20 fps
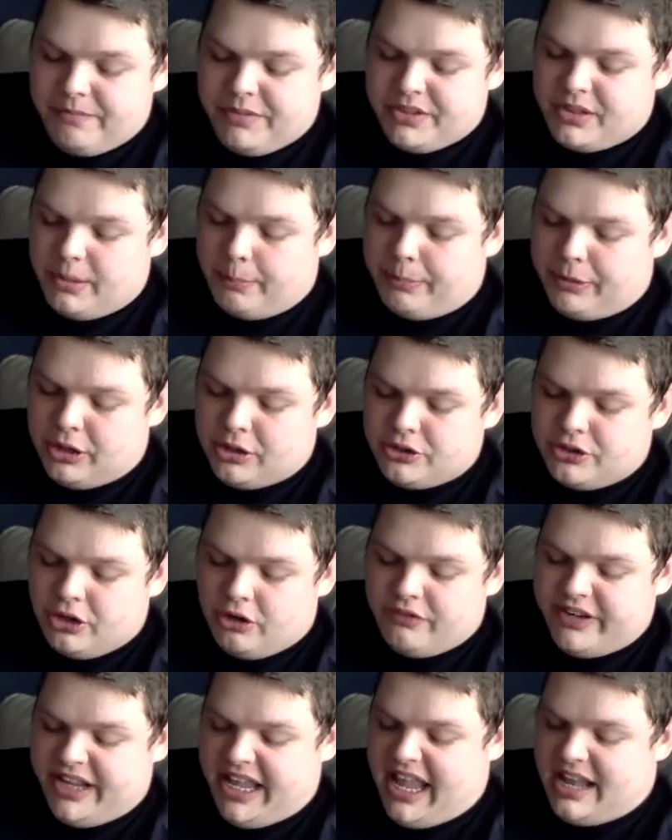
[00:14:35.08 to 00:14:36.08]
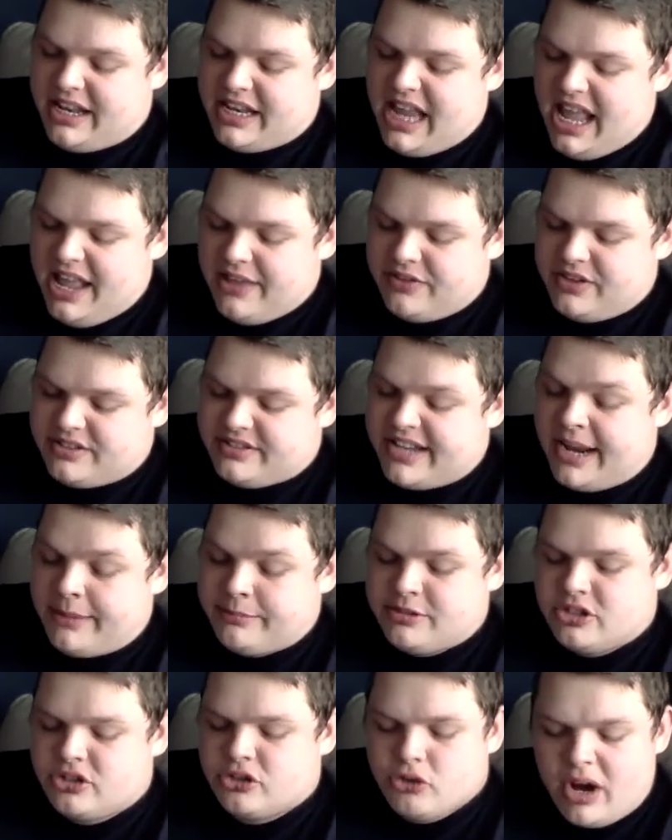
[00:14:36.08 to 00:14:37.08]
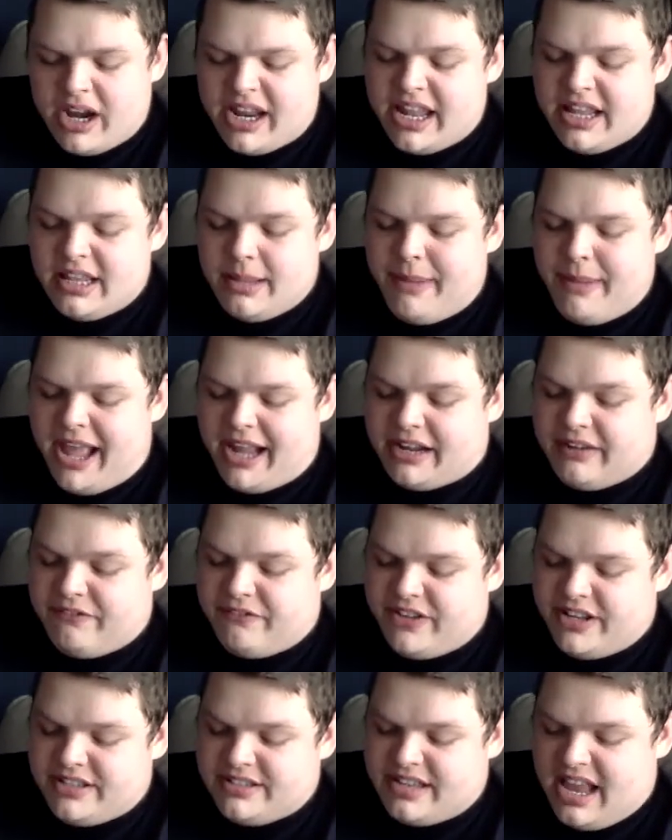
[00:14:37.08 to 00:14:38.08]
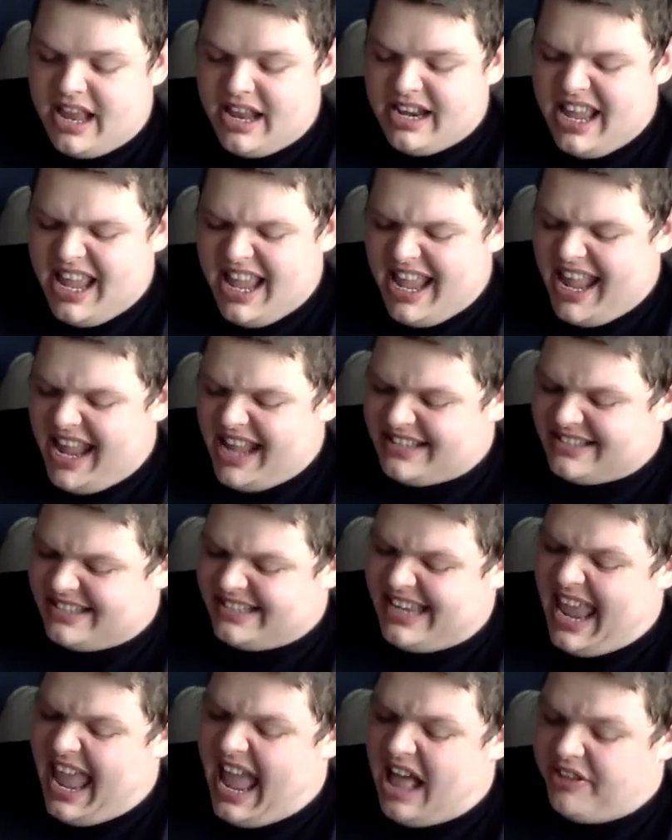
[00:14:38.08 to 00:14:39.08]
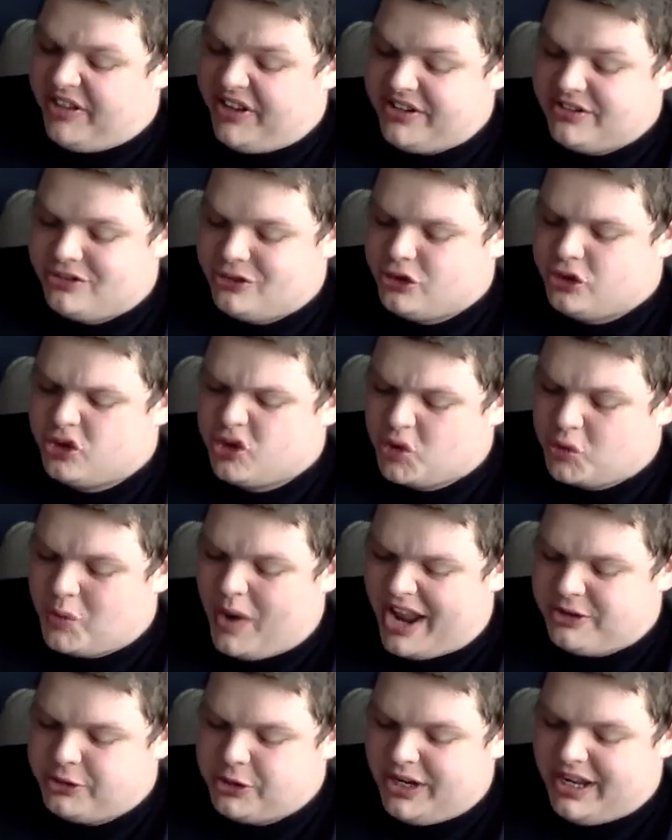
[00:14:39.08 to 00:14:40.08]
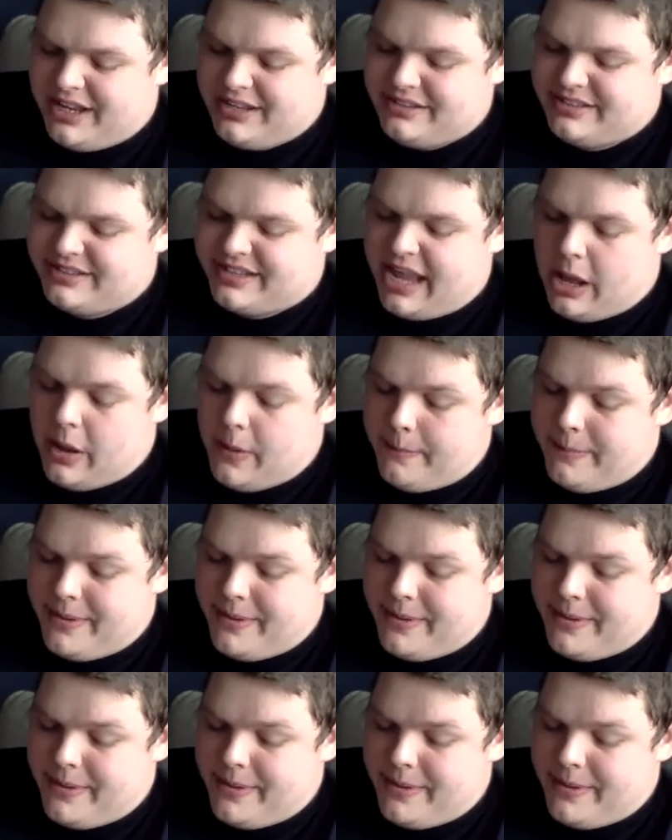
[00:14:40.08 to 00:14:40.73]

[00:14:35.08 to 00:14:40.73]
The bird dove again, this time striking the back of Finn's head, its talons scratching his scalp.